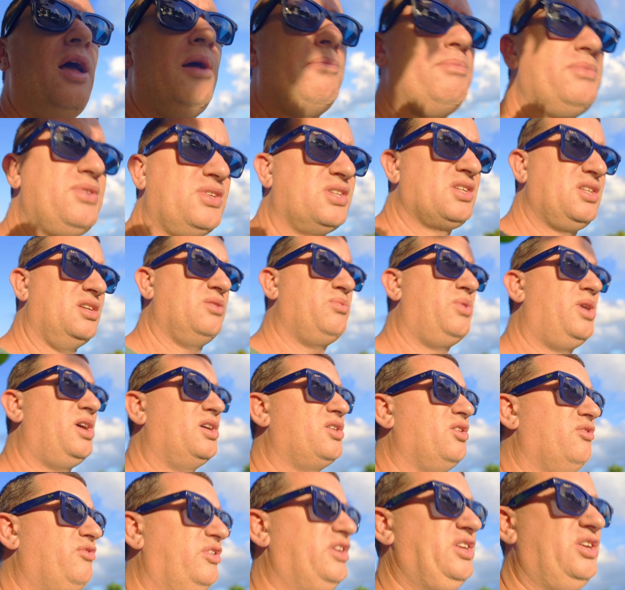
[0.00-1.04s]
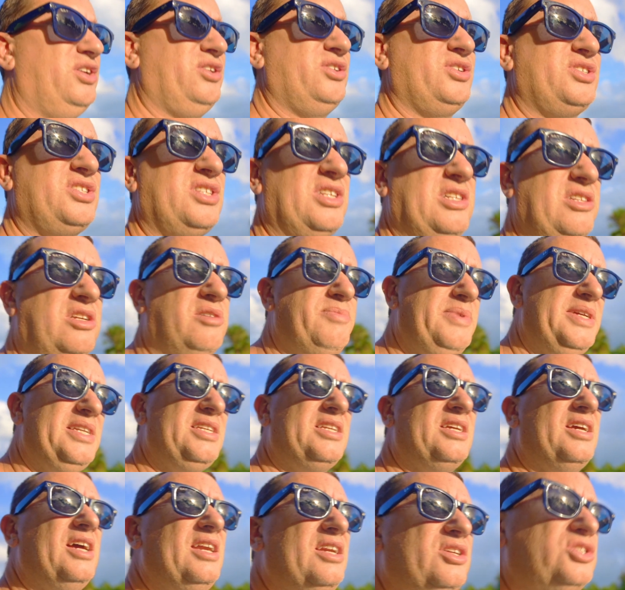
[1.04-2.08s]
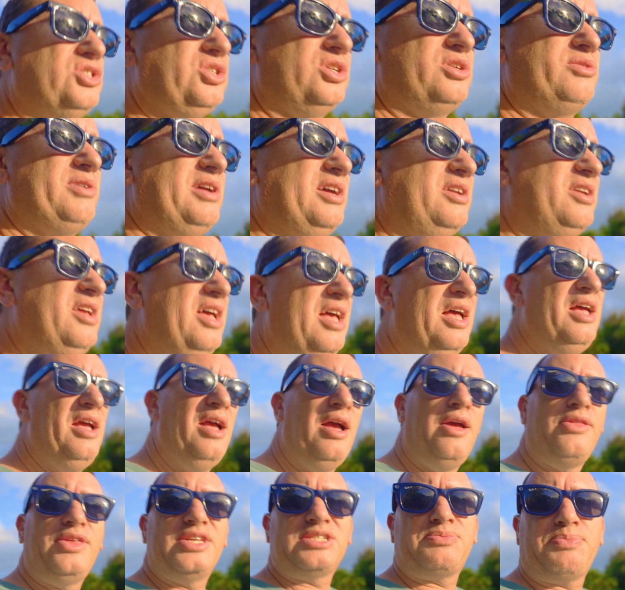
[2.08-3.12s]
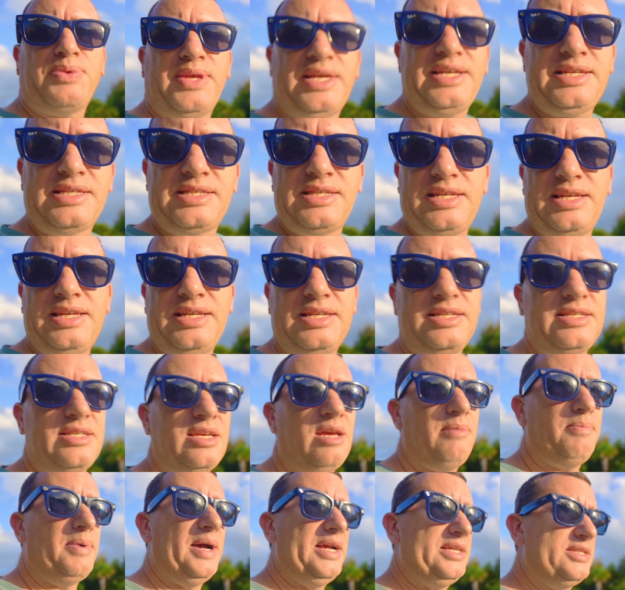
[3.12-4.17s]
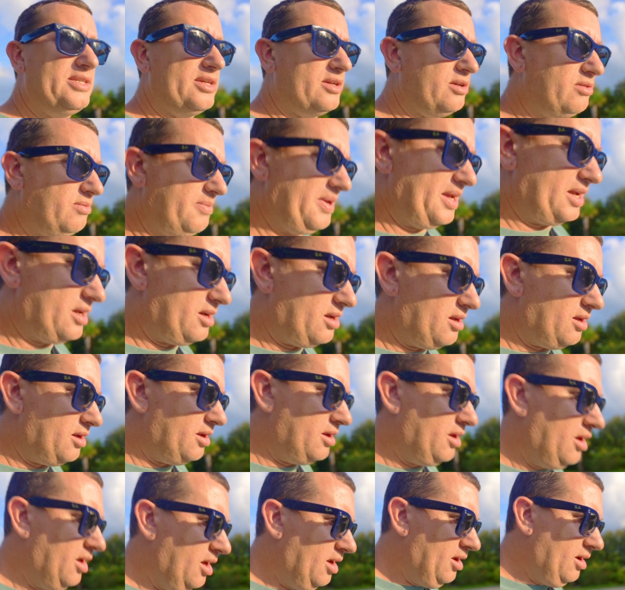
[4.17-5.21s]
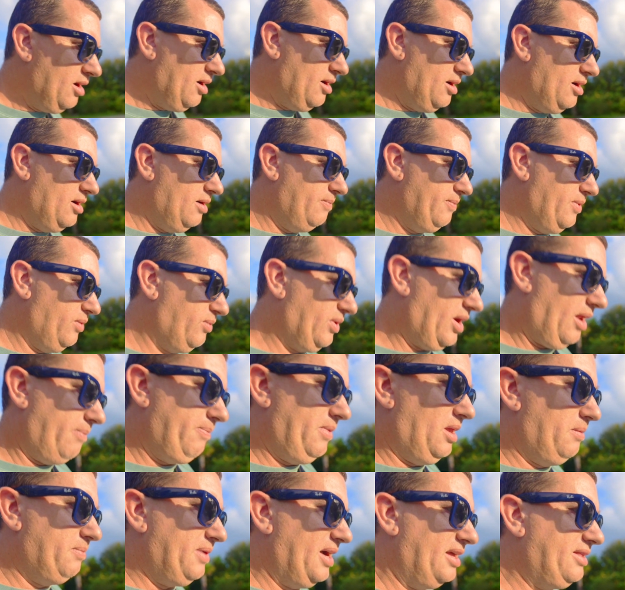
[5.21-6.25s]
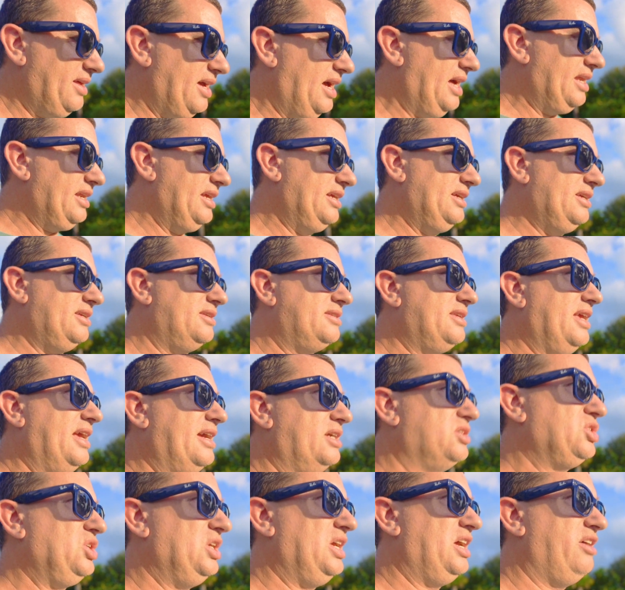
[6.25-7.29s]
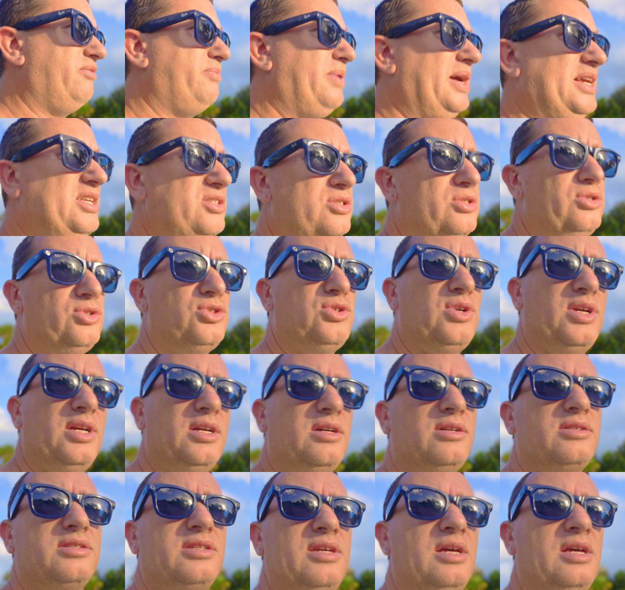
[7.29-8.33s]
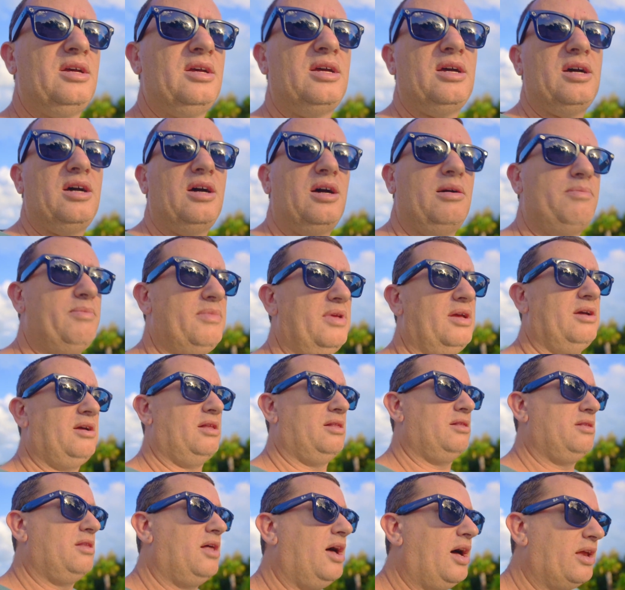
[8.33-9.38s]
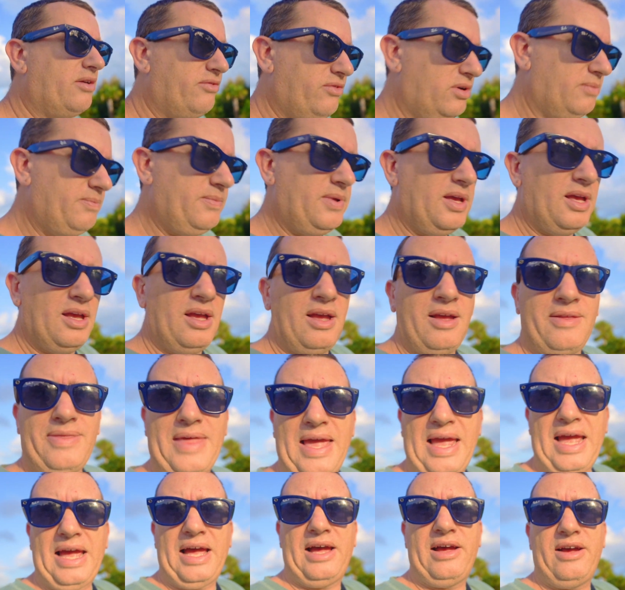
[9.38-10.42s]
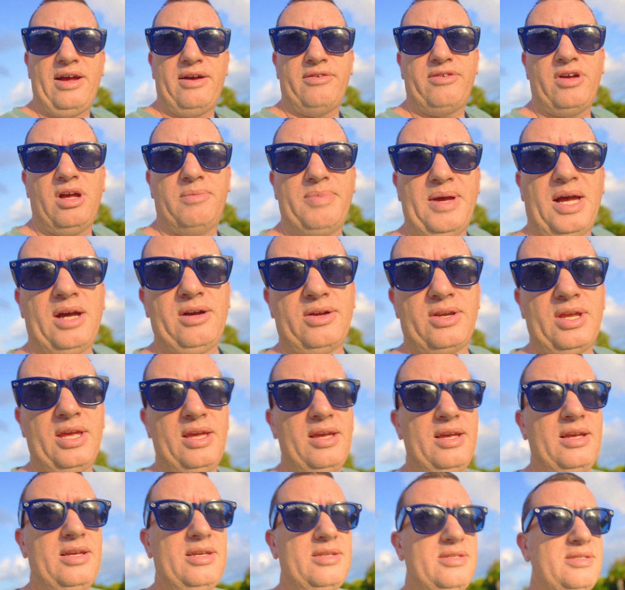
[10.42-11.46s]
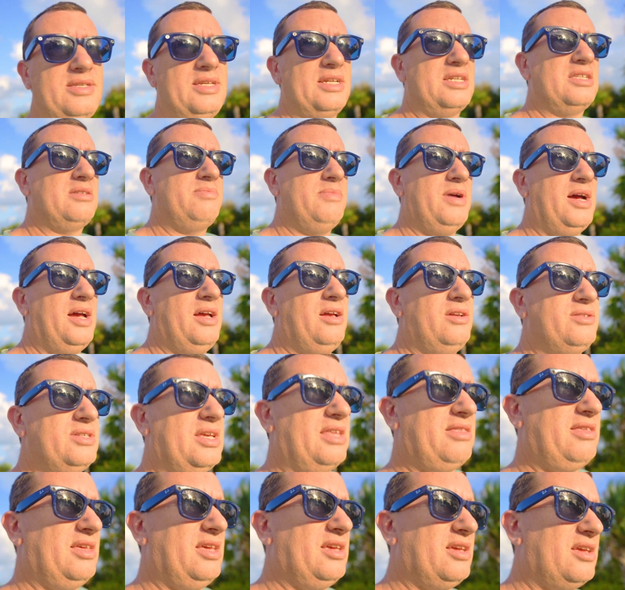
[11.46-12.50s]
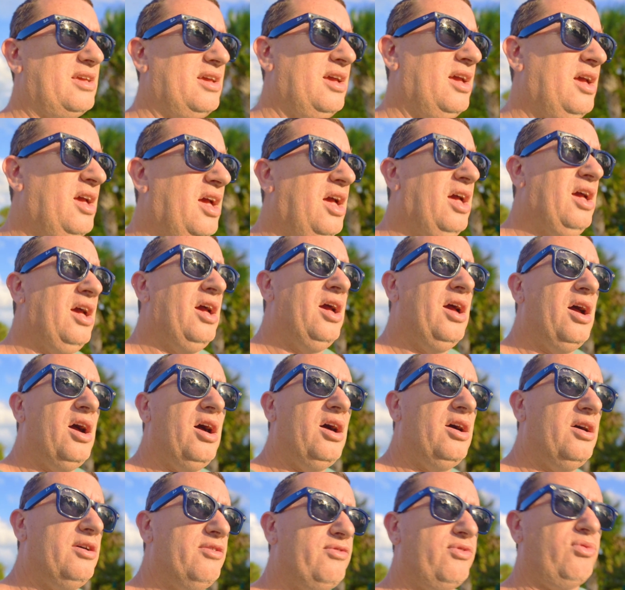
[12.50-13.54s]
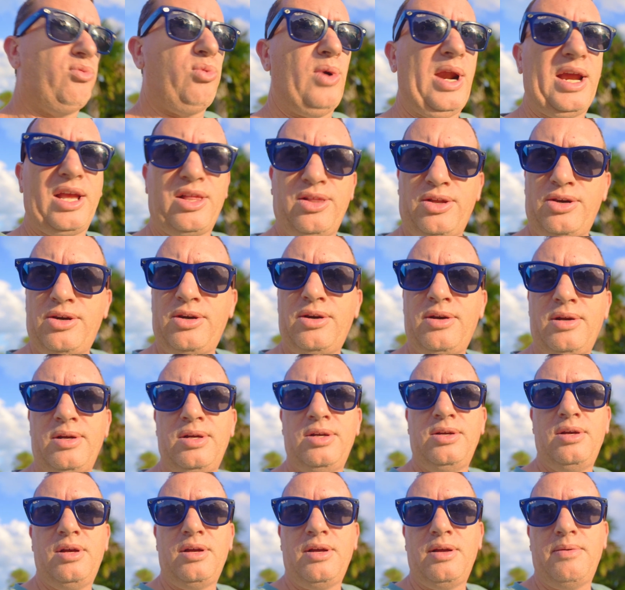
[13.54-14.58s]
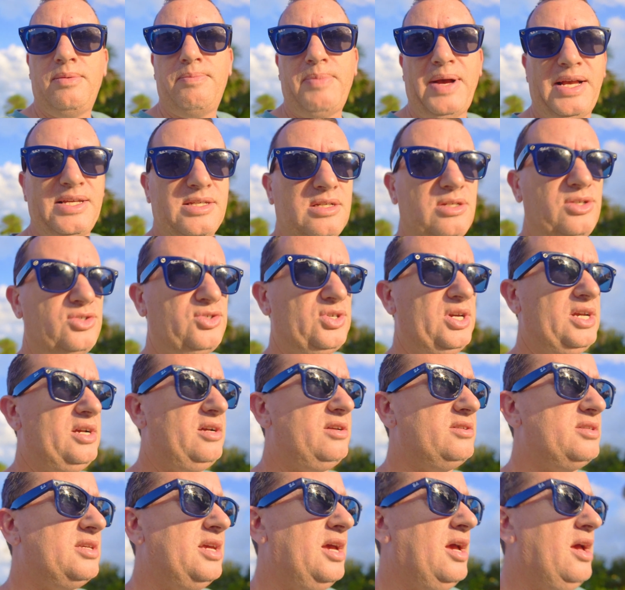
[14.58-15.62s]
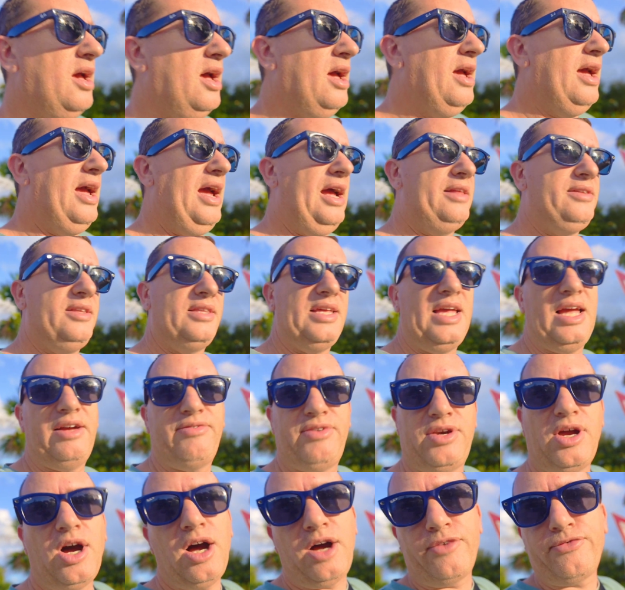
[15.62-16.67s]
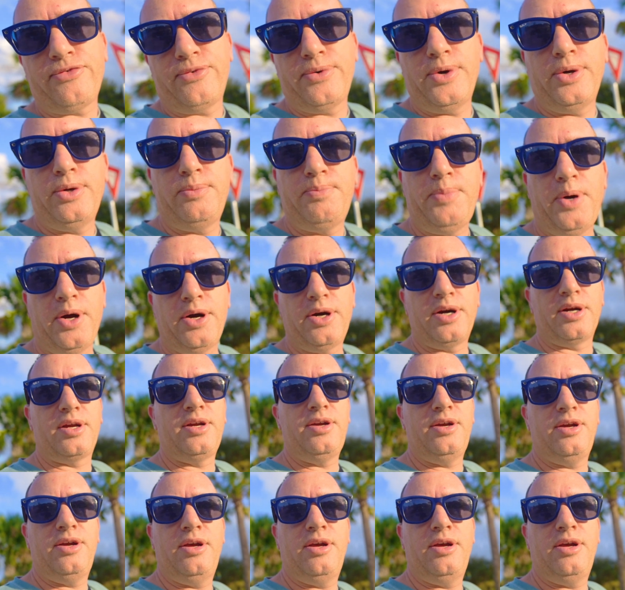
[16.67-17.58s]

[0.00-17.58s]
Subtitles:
Just gonna walk over here just a little bit to kind of show you around. This place is a bicycle mecca. And what I mean by that is they actually have bicycle trails, a lot of them. They have about 6 miles, I think, of regular bicycle trails, and then they have an off-road park